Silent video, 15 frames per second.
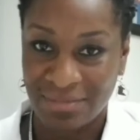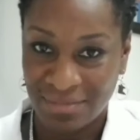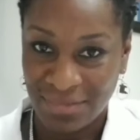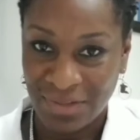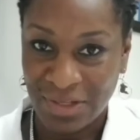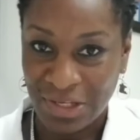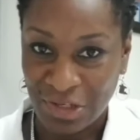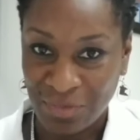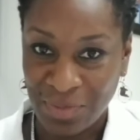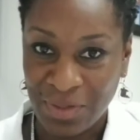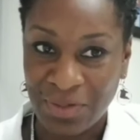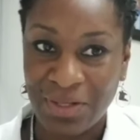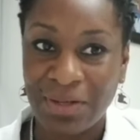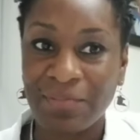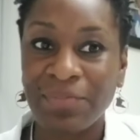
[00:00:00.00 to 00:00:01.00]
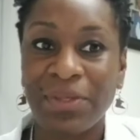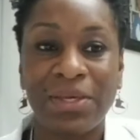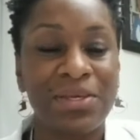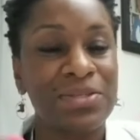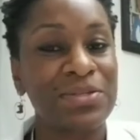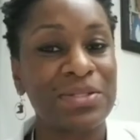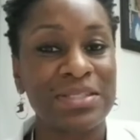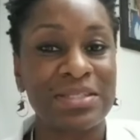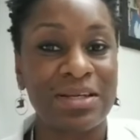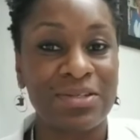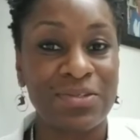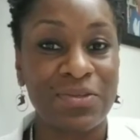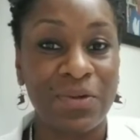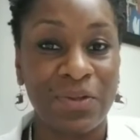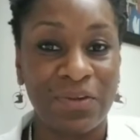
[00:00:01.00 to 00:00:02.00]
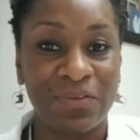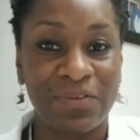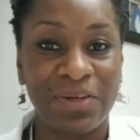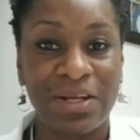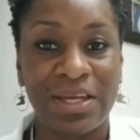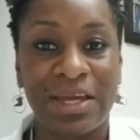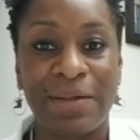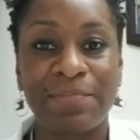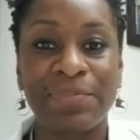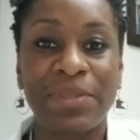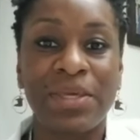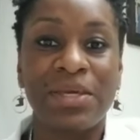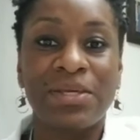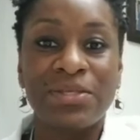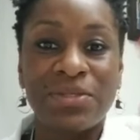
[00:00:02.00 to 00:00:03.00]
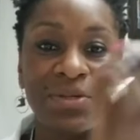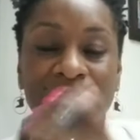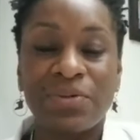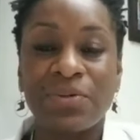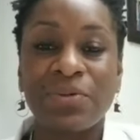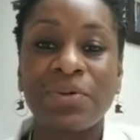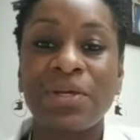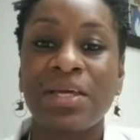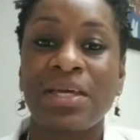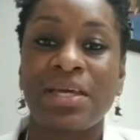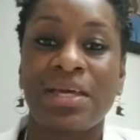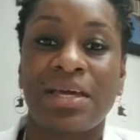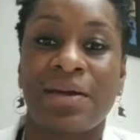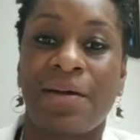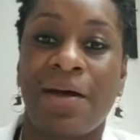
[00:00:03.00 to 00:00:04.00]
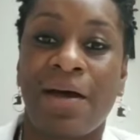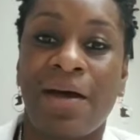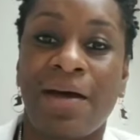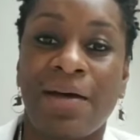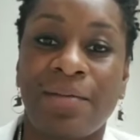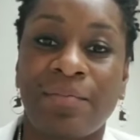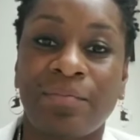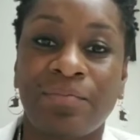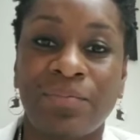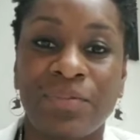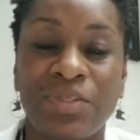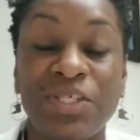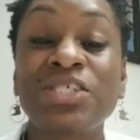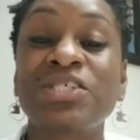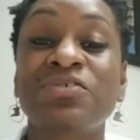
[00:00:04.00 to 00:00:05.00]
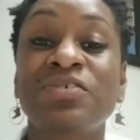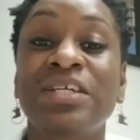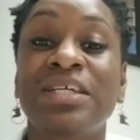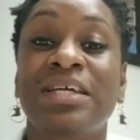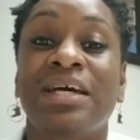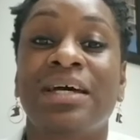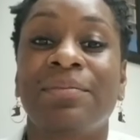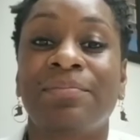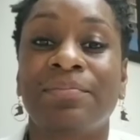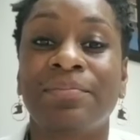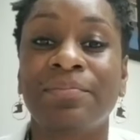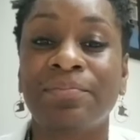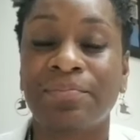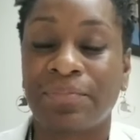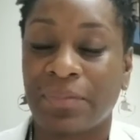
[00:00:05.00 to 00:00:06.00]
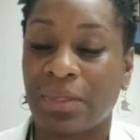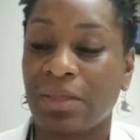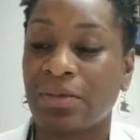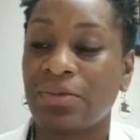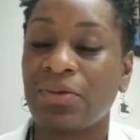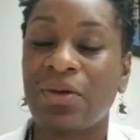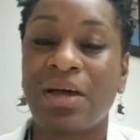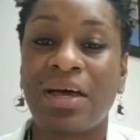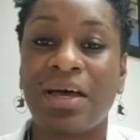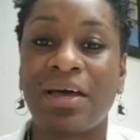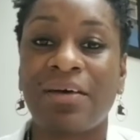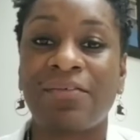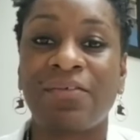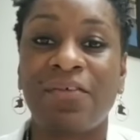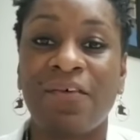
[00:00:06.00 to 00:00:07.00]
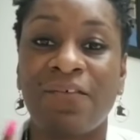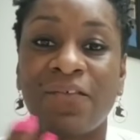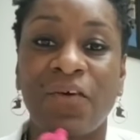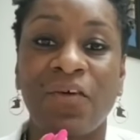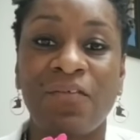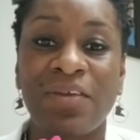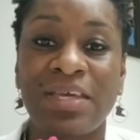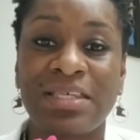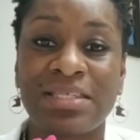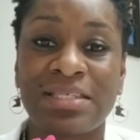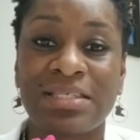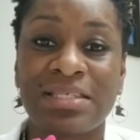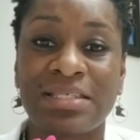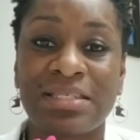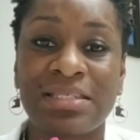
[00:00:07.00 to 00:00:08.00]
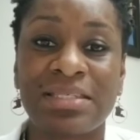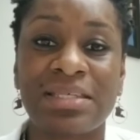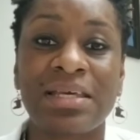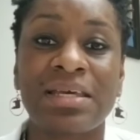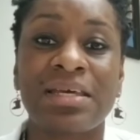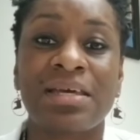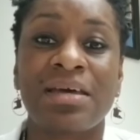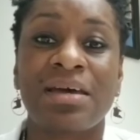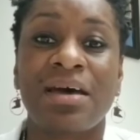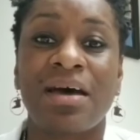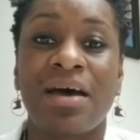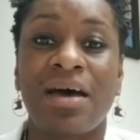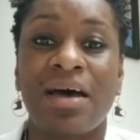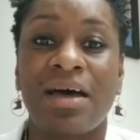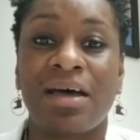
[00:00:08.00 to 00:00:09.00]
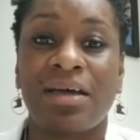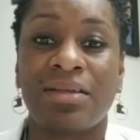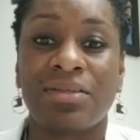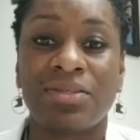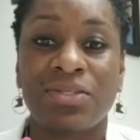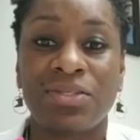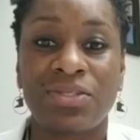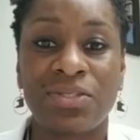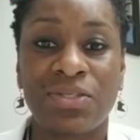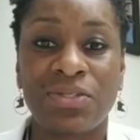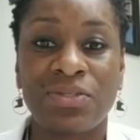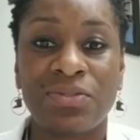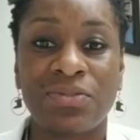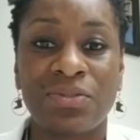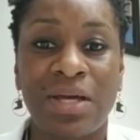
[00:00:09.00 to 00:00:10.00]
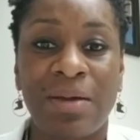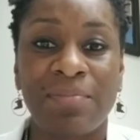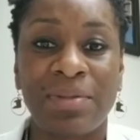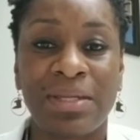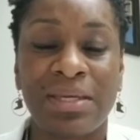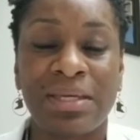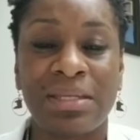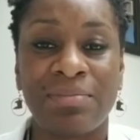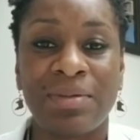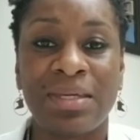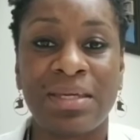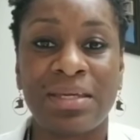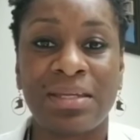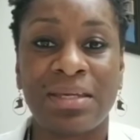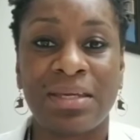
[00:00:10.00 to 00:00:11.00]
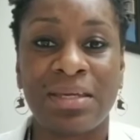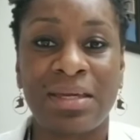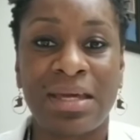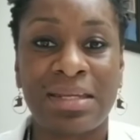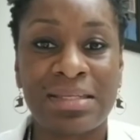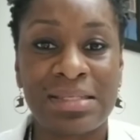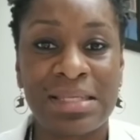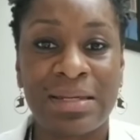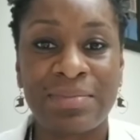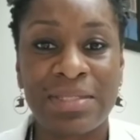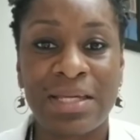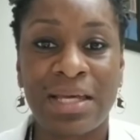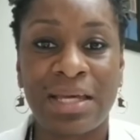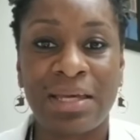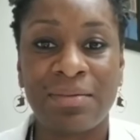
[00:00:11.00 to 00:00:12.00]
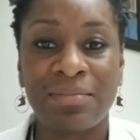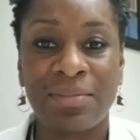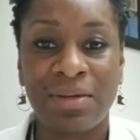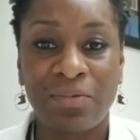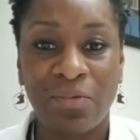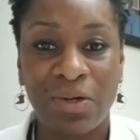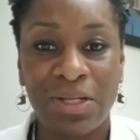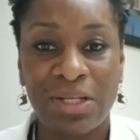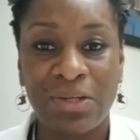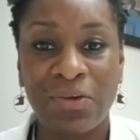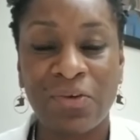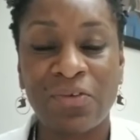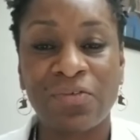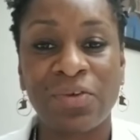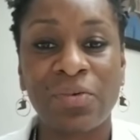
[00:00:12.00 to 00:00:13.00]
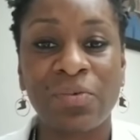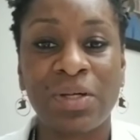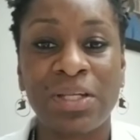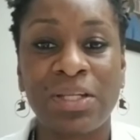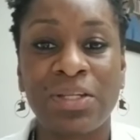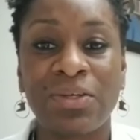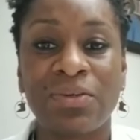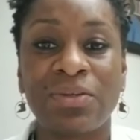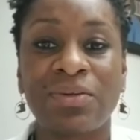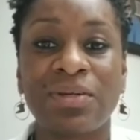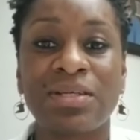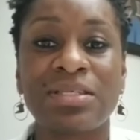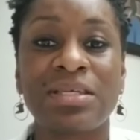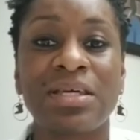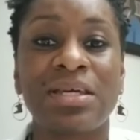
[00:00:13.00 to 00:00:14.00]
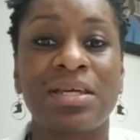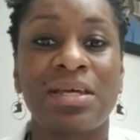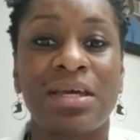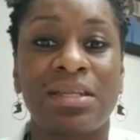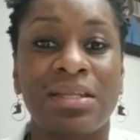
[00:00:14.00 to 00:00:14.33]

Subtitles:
You get your period. So it starts all over again. So just to recap, you have 4 phases, 2 happening in the beginning at the same time, 1 in the ovary, 1 in the uterus, and